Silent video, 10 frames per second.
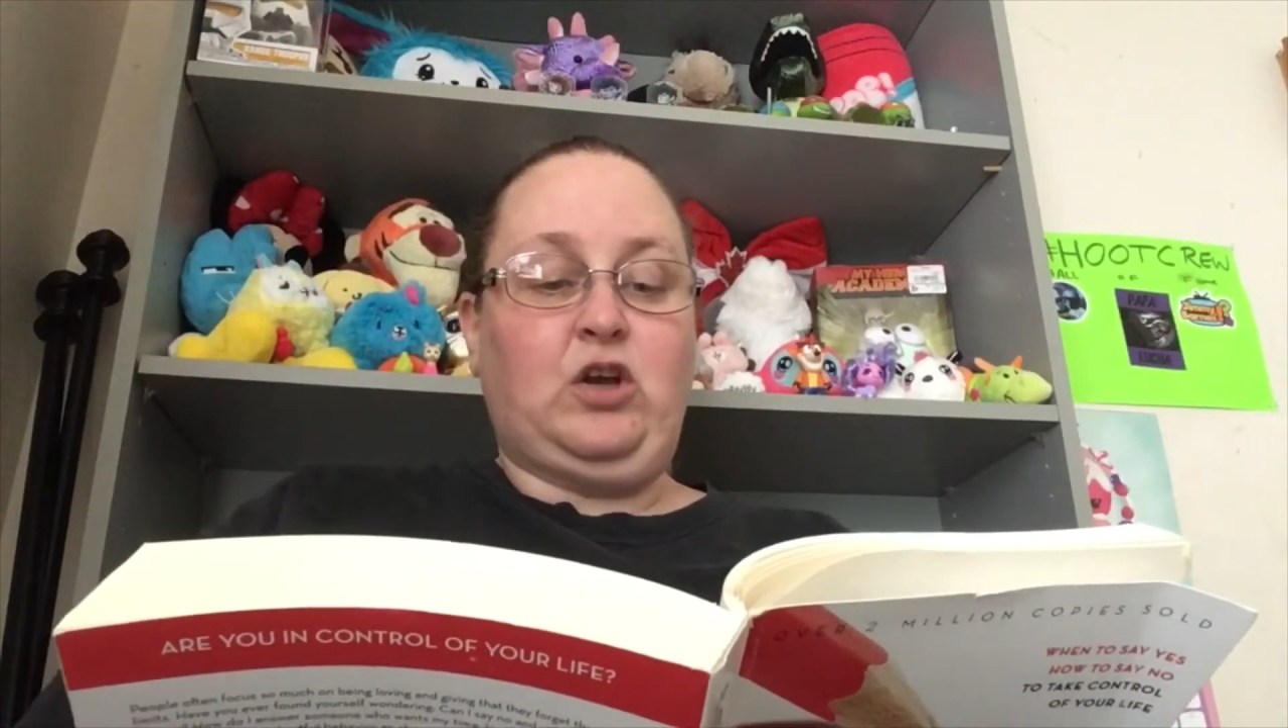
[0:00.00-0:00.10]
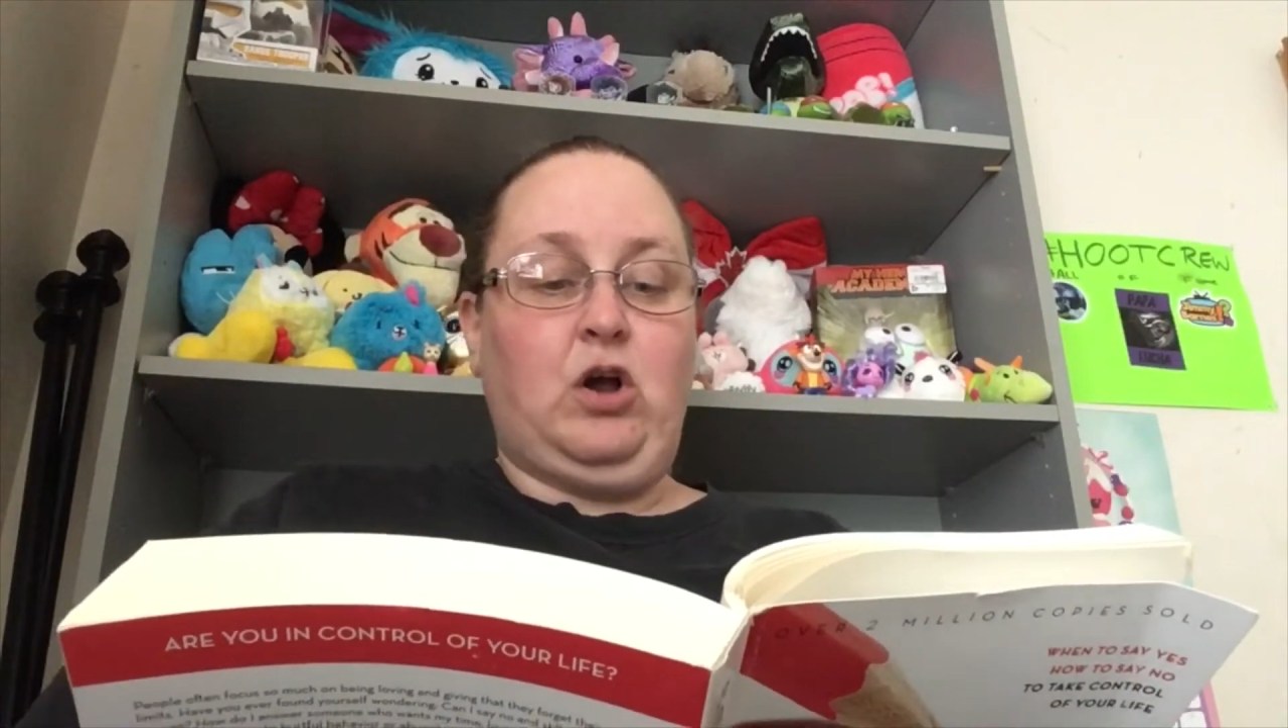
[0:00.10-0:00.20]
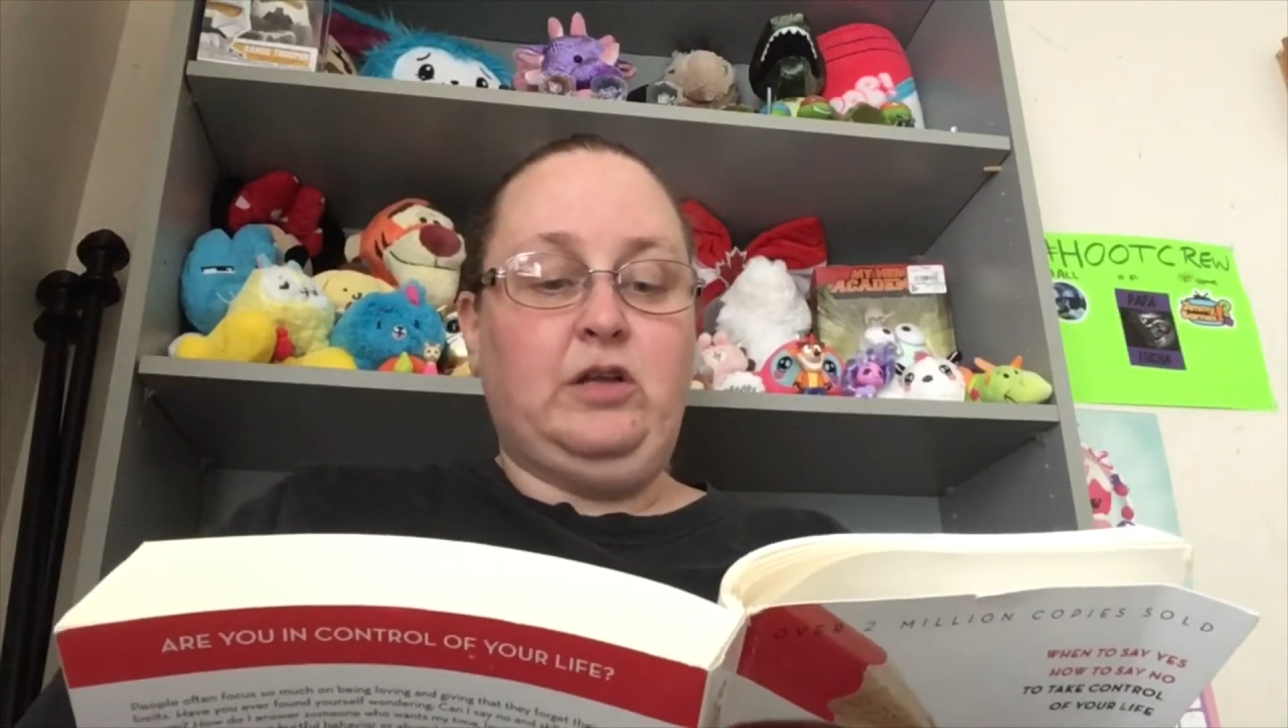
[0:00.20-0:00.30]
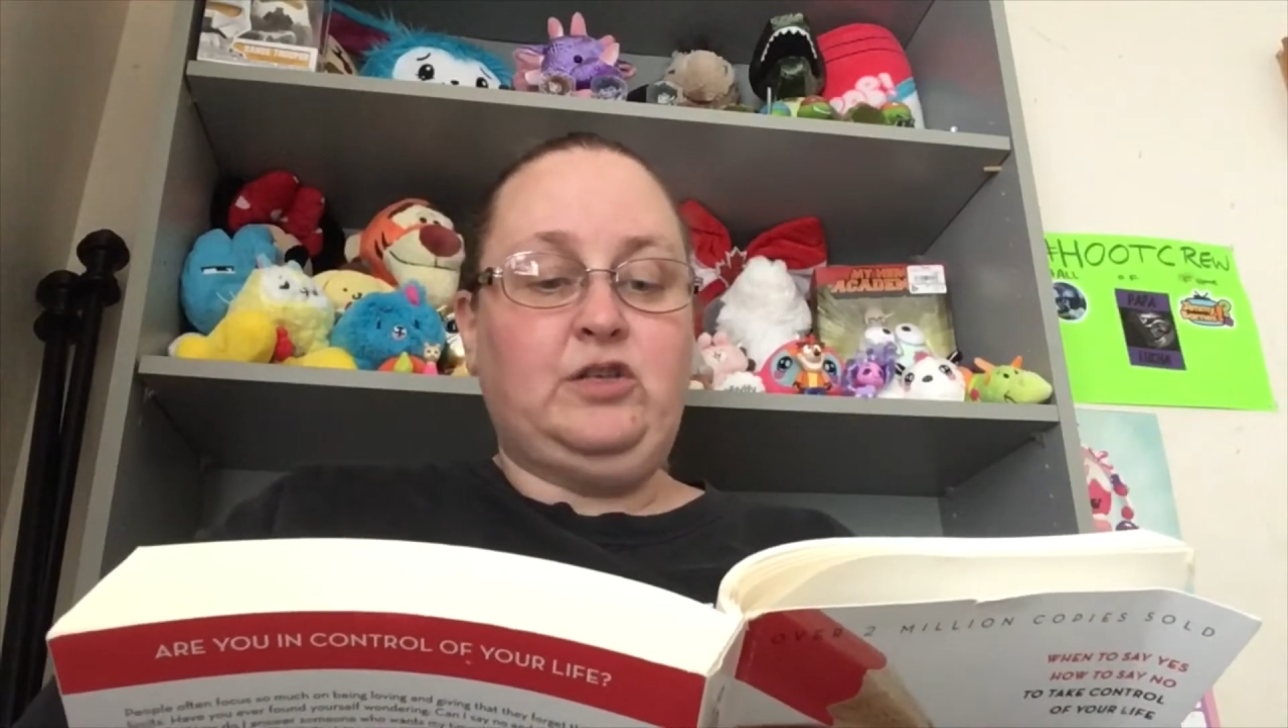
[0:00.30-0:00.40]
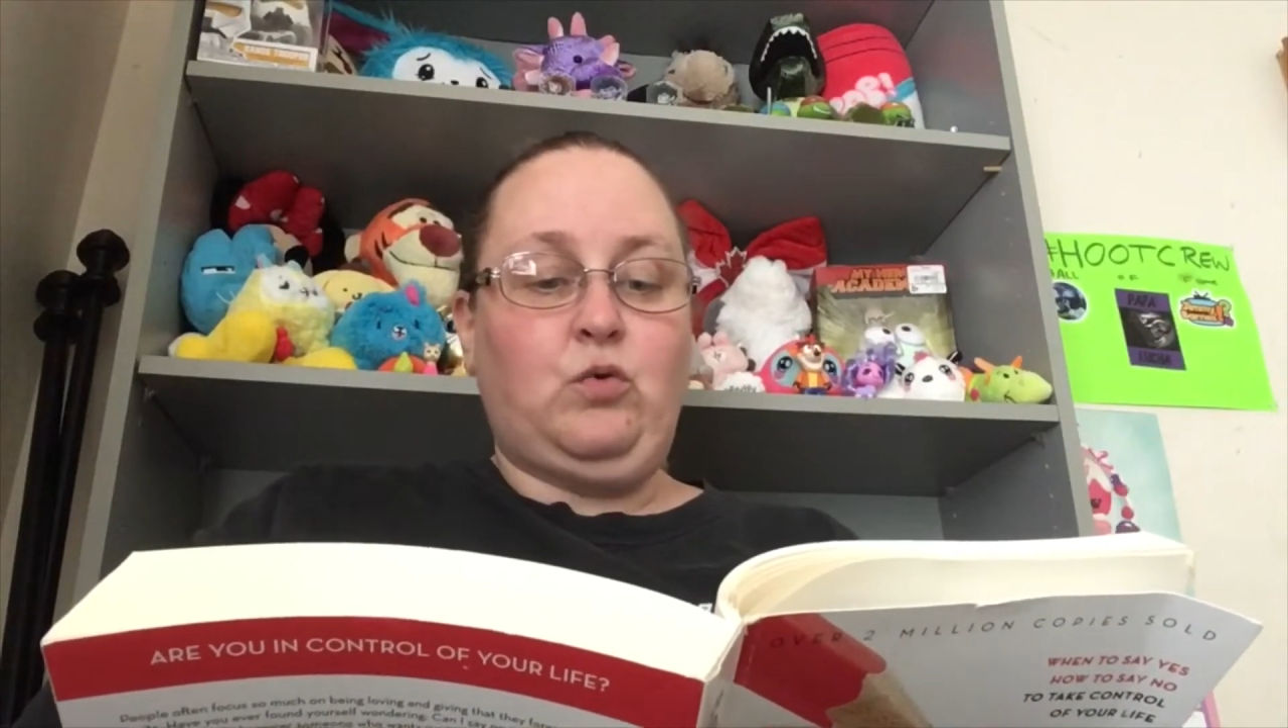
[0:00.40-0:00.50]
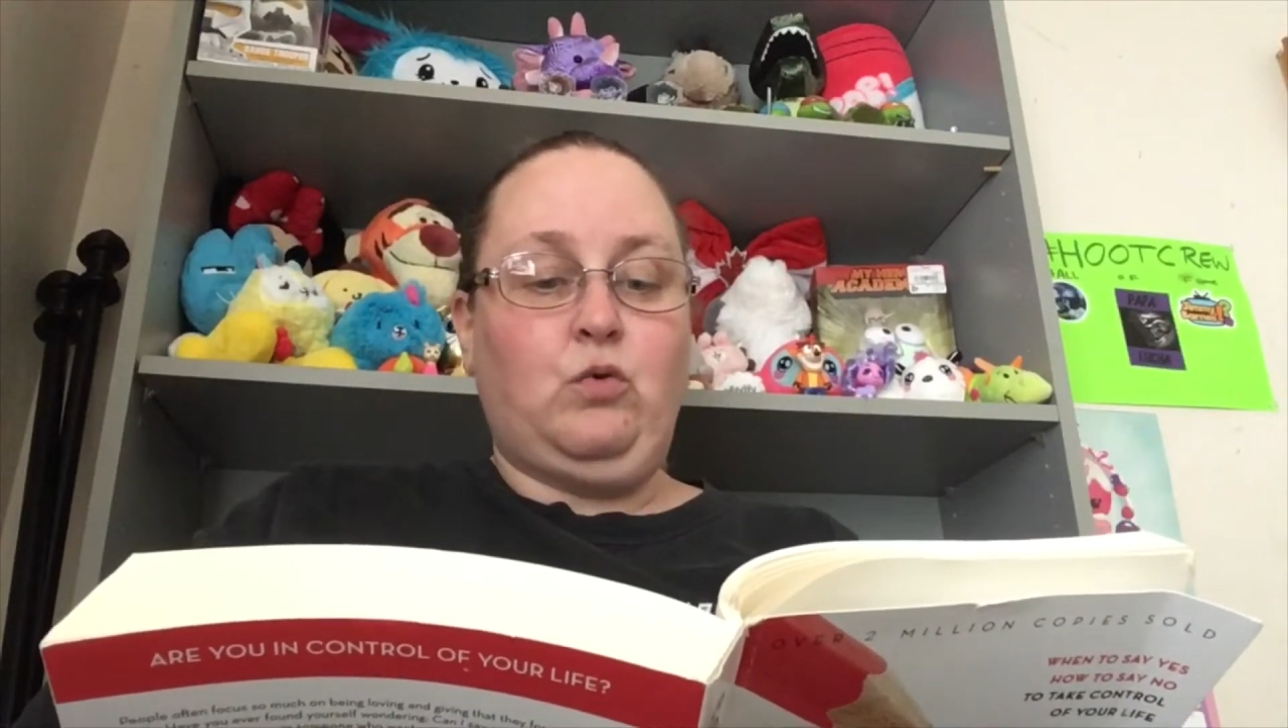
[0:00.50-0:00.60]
God's